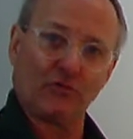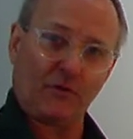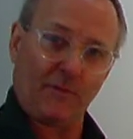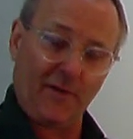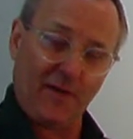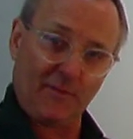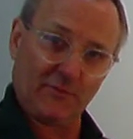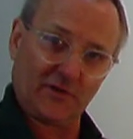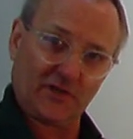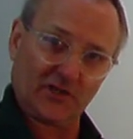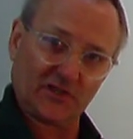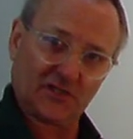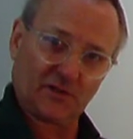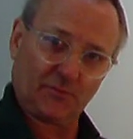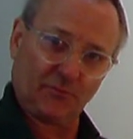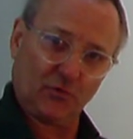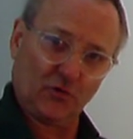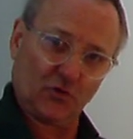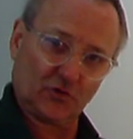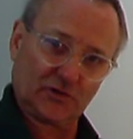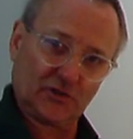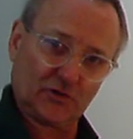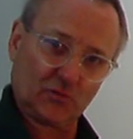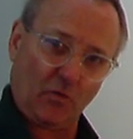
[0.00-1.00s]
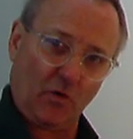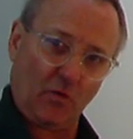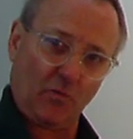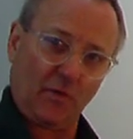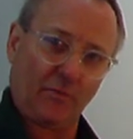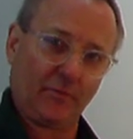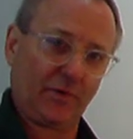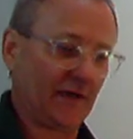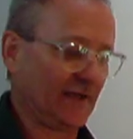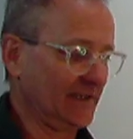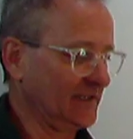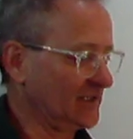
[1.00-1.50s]
Remember, the support is what we're
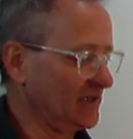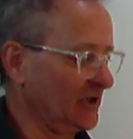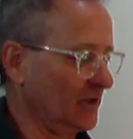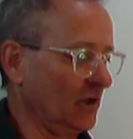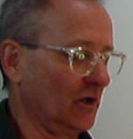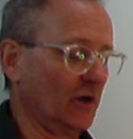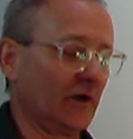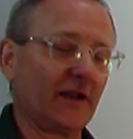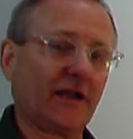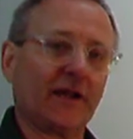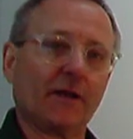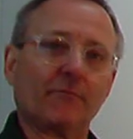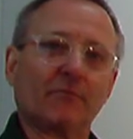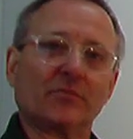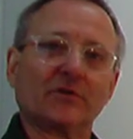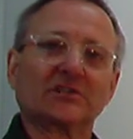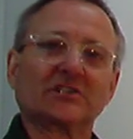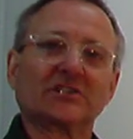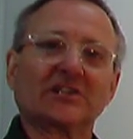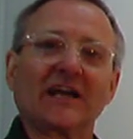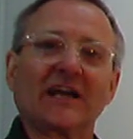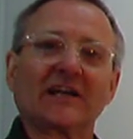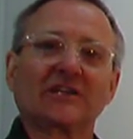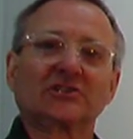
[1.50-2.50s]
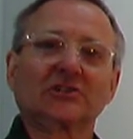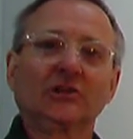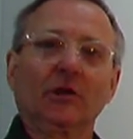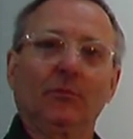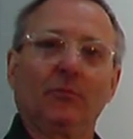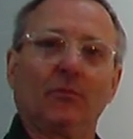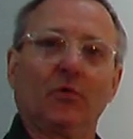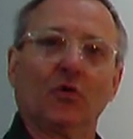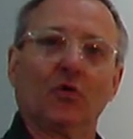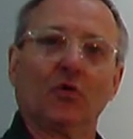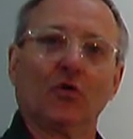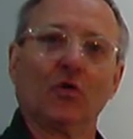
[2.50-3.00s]
painting on. It protects the
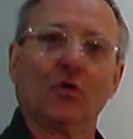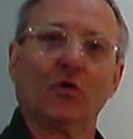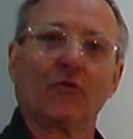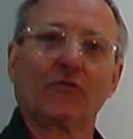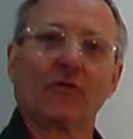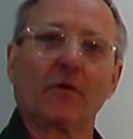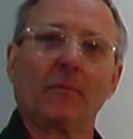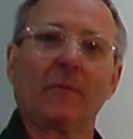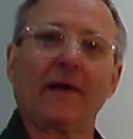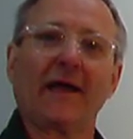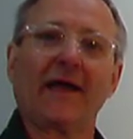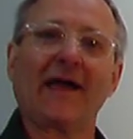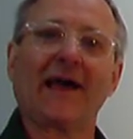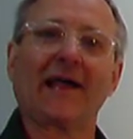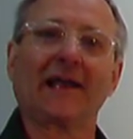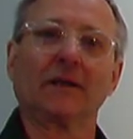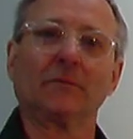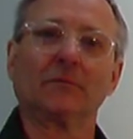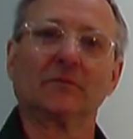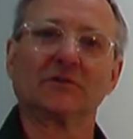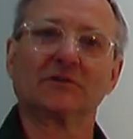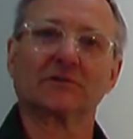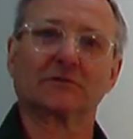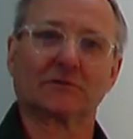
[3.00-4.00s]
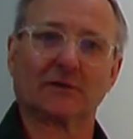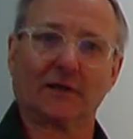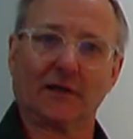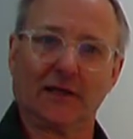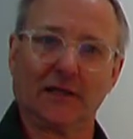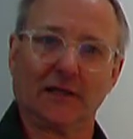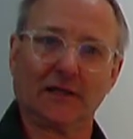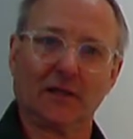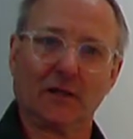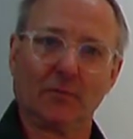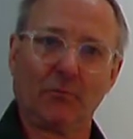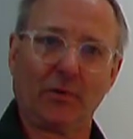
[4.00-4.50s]
port from elements
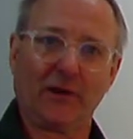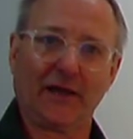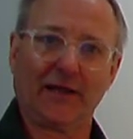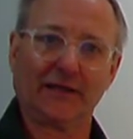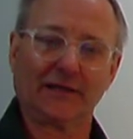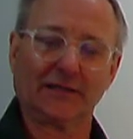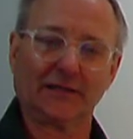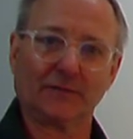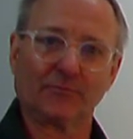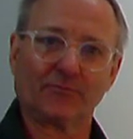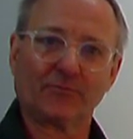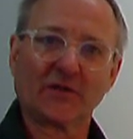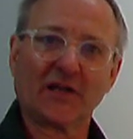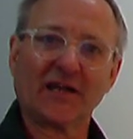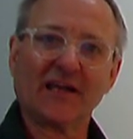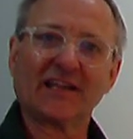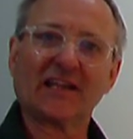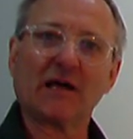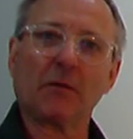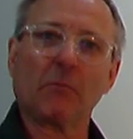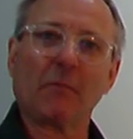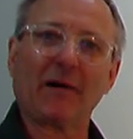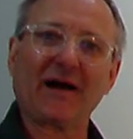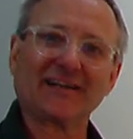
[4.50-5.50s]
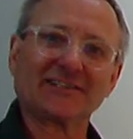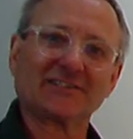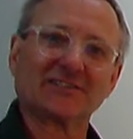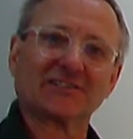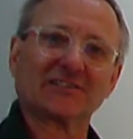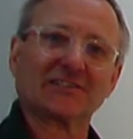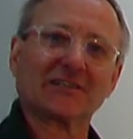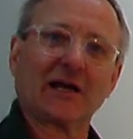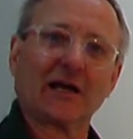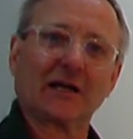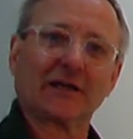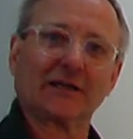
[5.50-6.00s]
in the paint that might
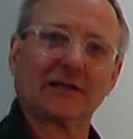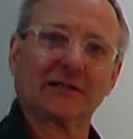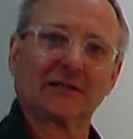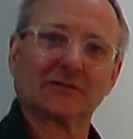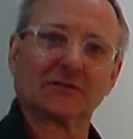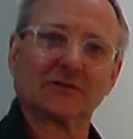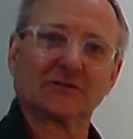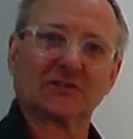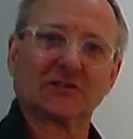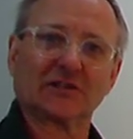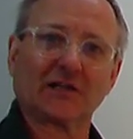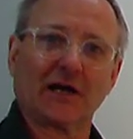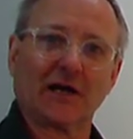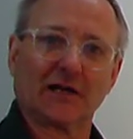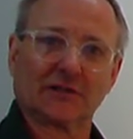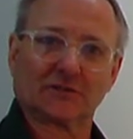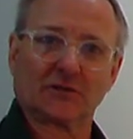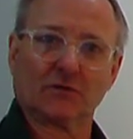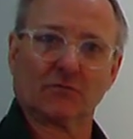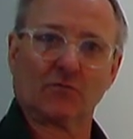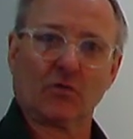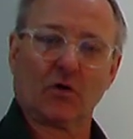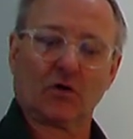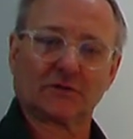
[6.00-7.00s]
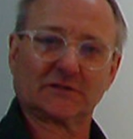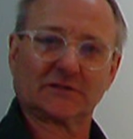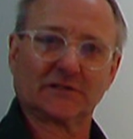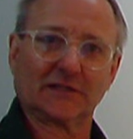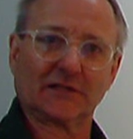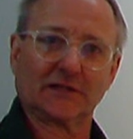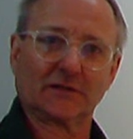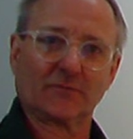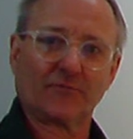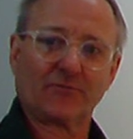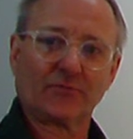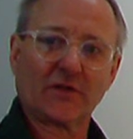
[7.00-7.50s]
attack it and start to rot
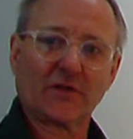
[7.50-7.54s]
it.